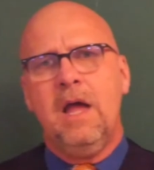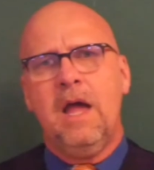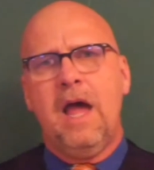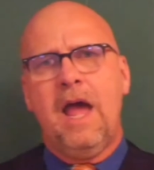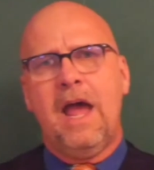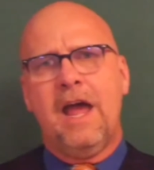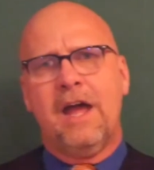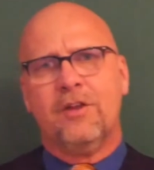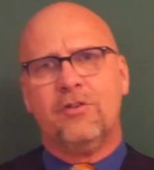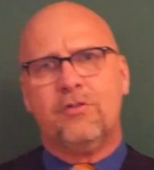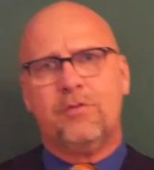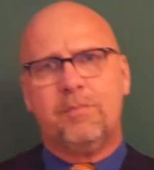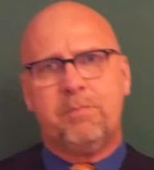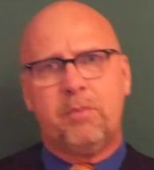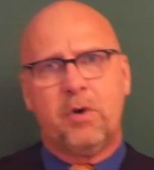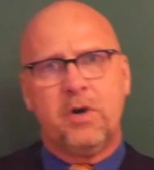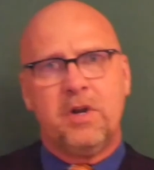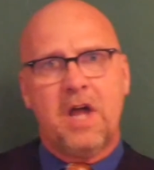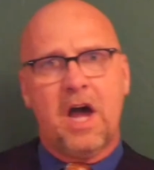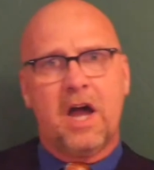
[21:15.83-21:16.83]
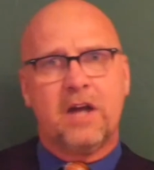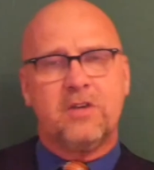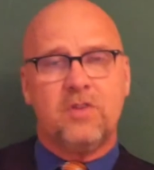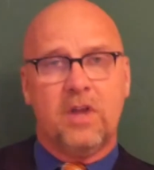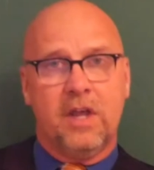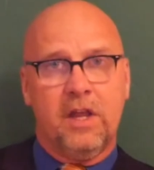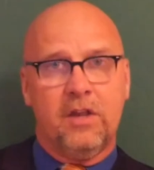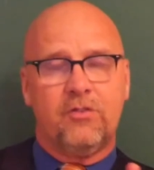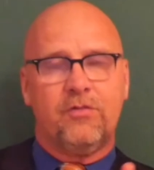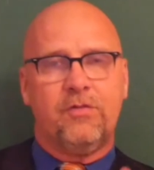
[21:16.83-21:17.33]

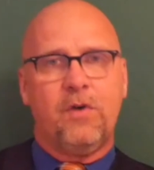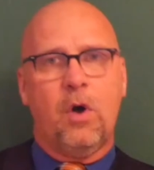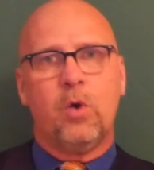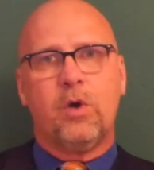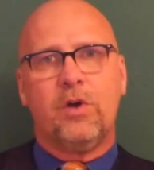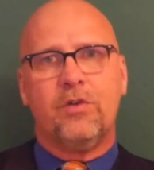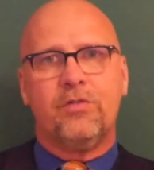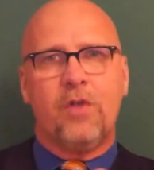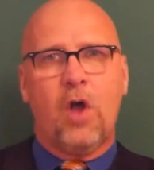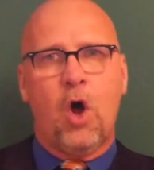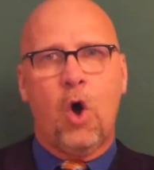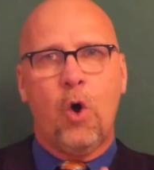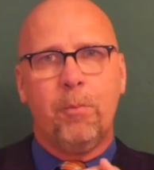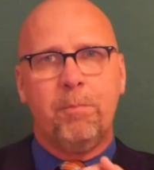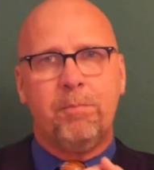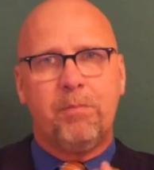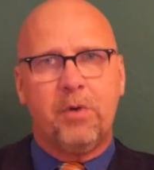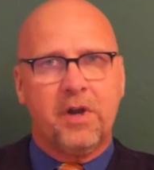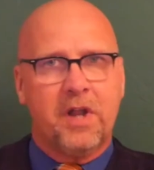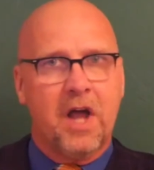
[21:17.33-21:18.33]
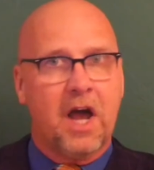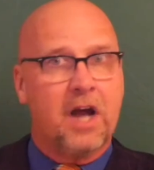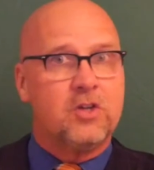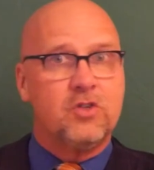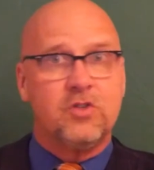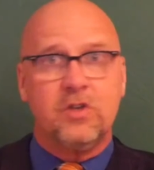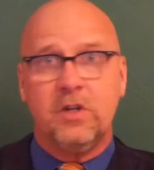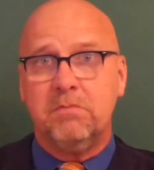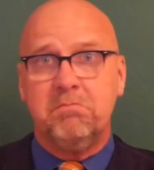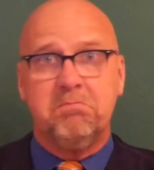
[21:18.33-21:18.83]
is focused on
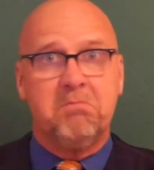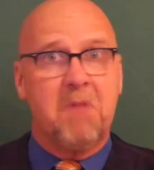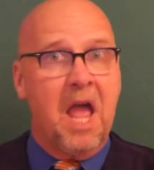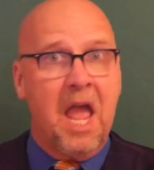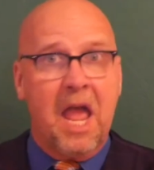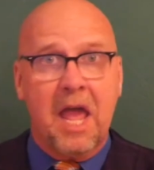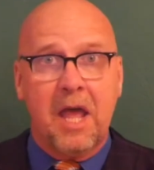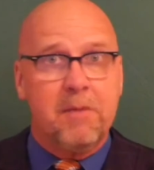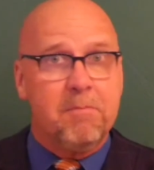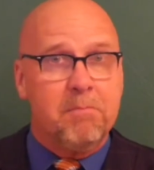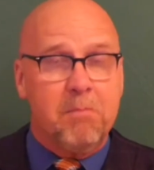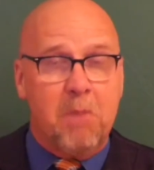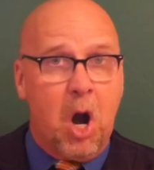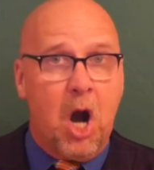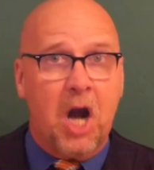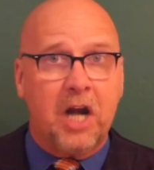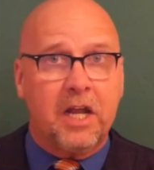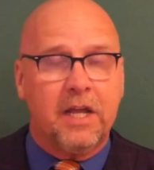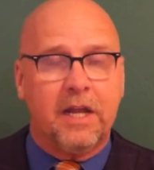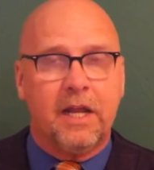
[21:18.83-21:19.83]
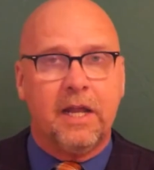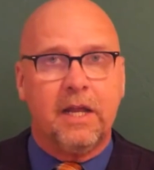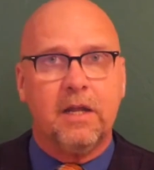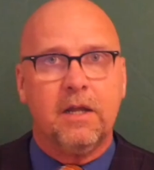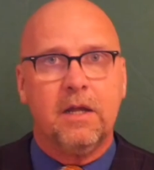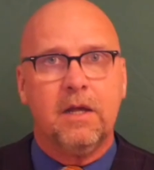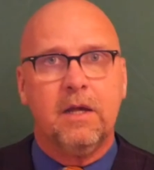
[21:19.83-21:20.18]
production and marketing.